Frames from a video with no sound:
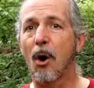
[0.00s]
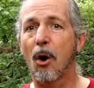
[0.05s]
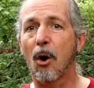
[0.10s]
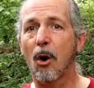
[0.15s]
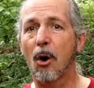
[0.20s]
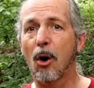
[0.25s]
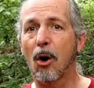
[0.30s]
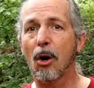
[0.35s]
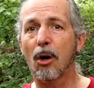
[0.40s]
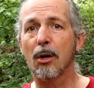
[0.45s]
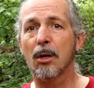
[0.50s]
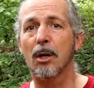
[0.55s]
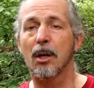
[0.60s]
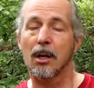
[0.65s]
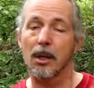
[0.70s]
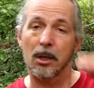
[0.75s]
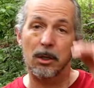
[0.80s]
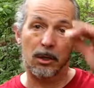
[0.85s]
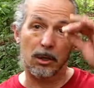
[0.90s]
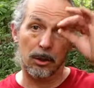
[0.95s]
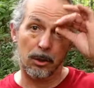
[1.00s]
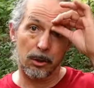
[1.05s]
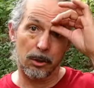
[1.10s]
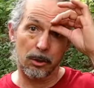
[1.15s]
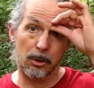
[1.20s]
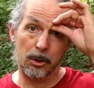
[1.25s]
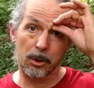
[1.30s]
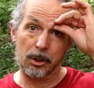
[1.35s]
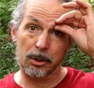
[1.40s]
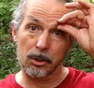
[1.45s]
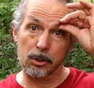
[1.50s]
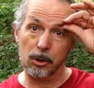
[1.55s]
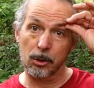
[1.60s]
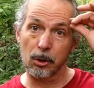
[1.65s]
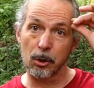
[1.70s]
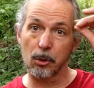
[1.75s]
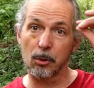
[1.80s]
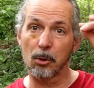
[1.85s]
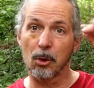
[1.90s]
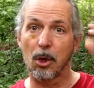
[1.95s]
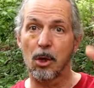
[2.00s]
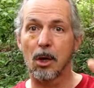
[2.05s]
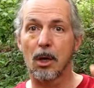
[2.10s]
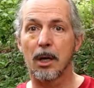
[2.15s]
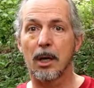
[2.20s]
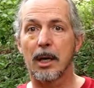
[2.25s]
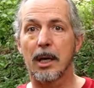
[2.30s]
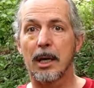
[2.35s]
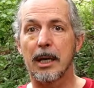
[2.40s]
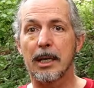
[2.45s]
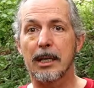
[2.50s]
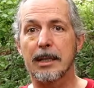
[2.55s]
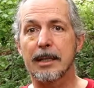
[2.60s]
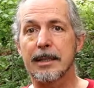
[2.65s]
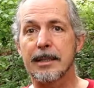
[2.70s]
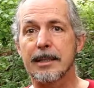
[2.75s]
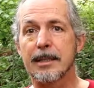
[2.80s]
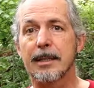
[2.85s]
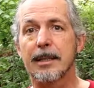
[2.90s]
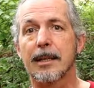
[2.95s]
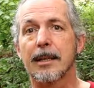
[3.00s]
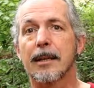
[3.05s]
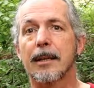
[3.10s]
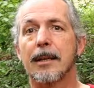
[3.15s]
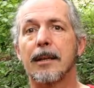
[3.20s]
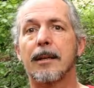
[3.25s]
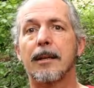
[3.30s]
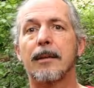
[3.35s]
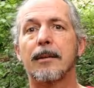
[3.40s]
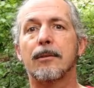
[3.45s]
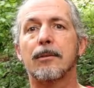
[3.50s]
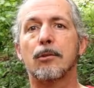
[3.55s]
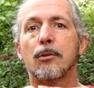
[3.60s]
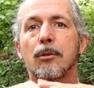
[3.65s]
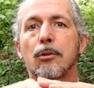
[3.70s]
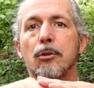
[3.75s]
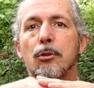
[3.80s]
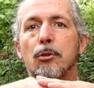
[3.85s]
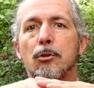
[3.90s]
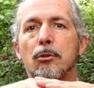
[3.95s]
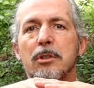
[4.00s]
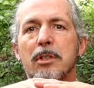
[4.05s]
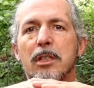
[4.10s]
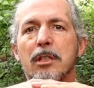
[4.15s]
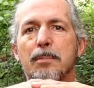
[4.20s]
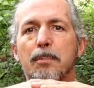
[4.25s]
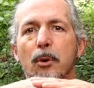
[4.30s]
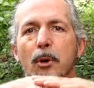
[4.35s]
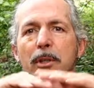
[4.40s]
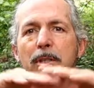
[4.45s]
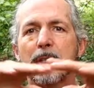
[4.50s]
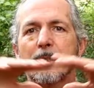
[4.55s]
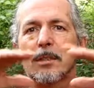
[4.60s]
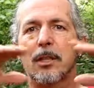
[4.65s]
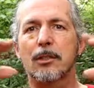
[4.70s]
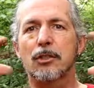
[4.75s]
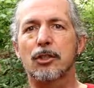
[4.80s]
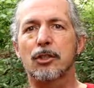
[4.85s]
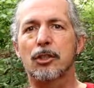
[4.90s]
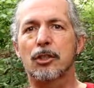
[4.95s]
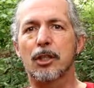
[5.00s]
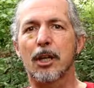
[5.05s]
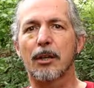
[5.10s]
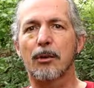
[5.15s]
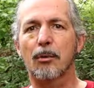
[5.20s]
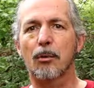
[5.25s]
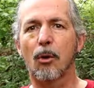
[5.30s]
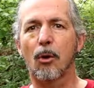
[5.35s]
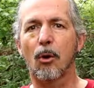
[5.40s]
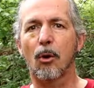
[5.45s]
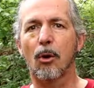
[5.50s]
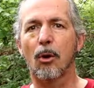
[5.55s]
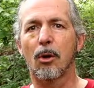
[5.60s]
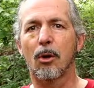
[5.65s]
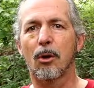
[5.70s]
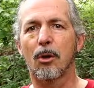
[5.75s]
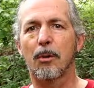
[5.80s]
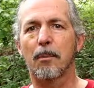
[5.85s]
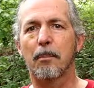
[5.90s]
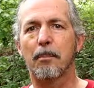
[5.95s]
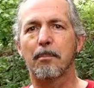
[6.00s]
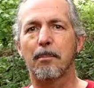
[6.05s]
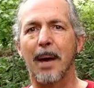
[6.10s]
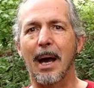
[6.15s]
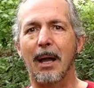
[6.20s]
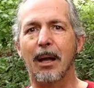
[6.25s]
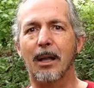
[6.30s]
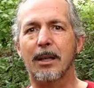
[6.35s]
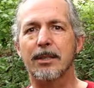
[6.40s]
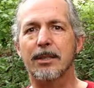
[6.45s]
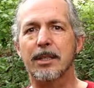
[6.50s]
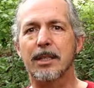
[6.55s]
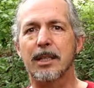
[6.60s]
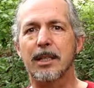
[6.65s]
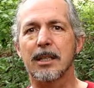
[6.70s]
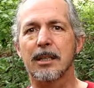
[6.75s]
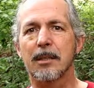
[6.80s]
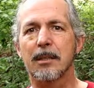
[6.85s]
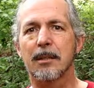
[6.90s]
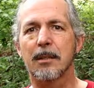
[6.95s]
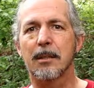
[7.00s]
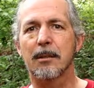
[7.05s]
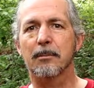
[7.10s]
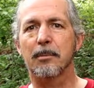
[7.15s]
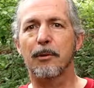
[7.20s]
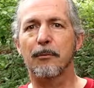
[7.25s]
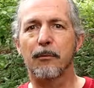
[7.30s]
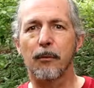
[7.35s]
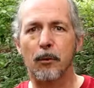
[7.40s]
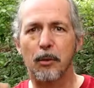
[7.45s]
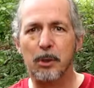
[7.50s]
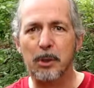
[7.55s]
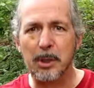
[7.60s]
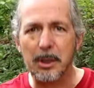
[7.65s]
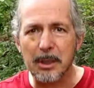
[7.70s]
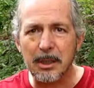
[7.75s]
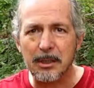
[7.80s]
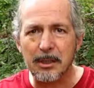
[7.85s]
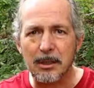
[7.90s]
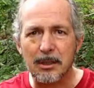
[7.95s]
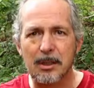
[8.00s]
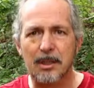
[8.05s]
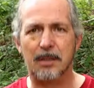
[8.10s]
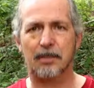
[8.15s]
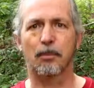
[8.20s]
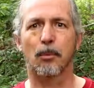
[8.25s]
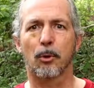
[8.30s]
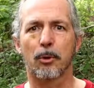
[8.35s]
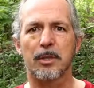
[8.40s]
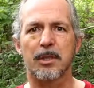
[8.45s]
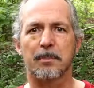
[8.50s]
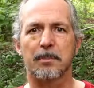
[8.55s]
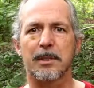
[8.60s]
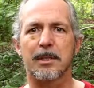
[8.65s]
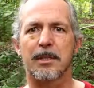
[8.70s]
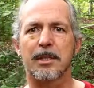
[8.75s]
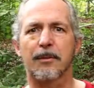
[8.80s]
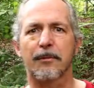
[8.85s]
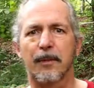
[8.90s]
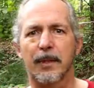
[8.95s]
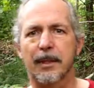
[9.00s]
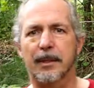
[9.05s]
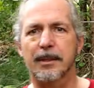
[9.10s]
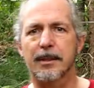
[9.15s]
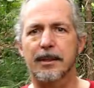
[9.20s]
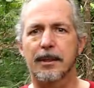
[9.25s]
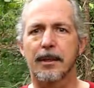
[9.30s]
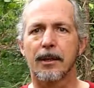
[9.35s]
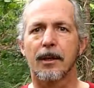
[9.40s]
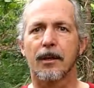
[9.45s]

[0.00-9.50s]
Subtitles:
Or you can do is use these points as a general balancing before you get into more specifics.